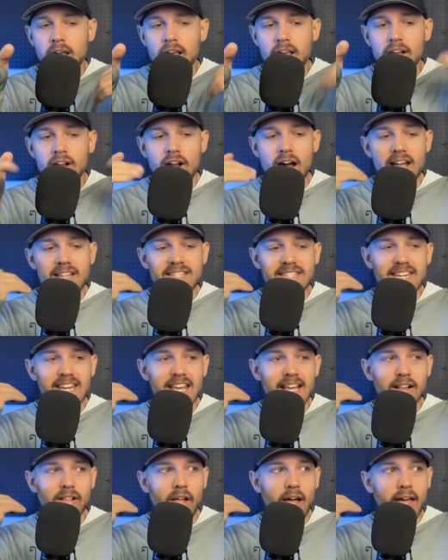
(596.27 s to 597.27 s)
You're not
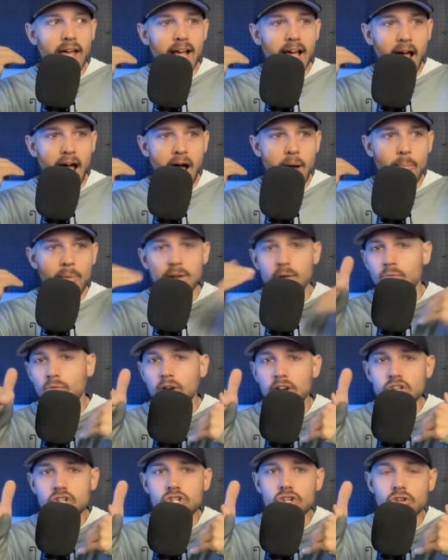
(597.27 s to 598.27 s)
seeing like how many
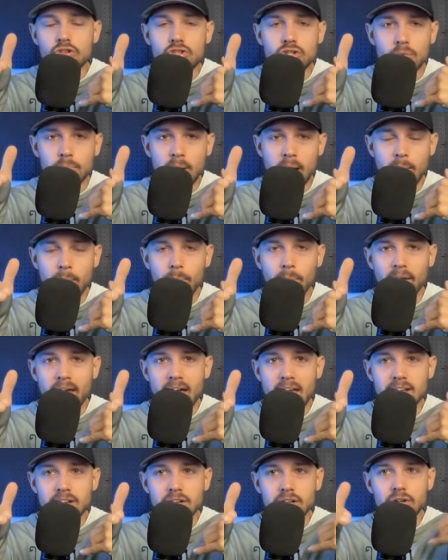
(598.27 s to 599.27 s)
reshoots you probably
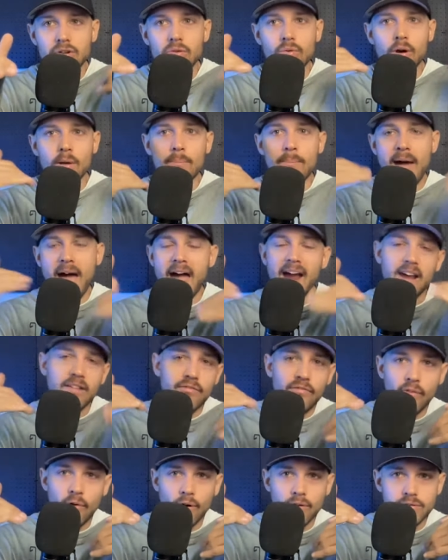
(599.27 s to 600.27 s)
had to do or back and
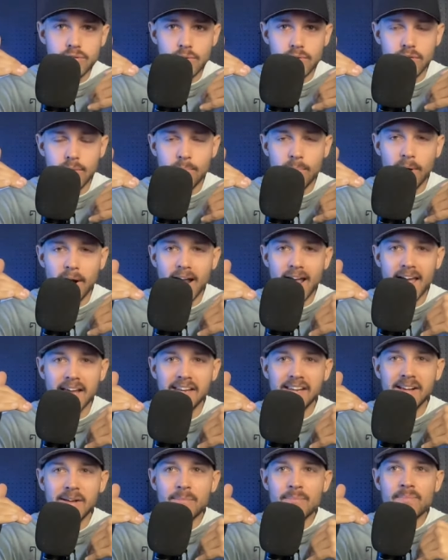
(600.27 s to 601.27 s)
forth with the
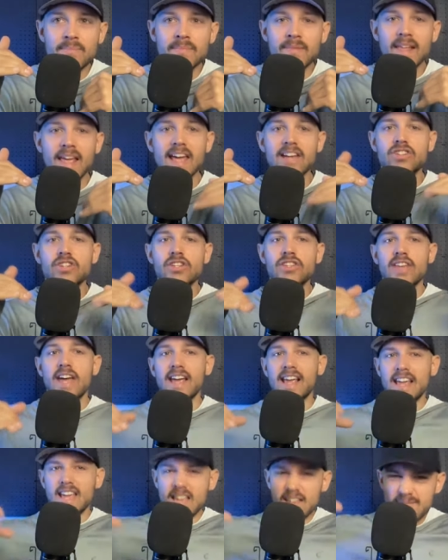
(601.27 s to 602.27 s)
brand. It's just
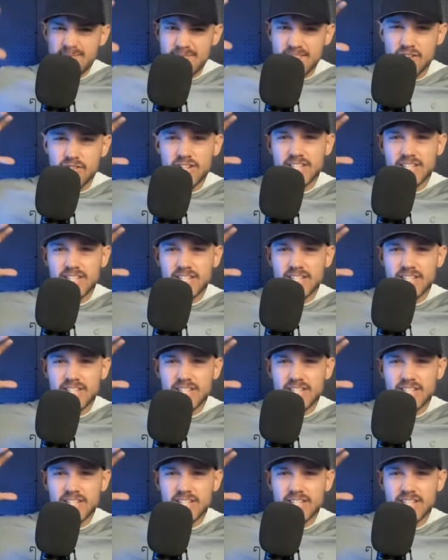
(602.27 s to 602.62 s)
like you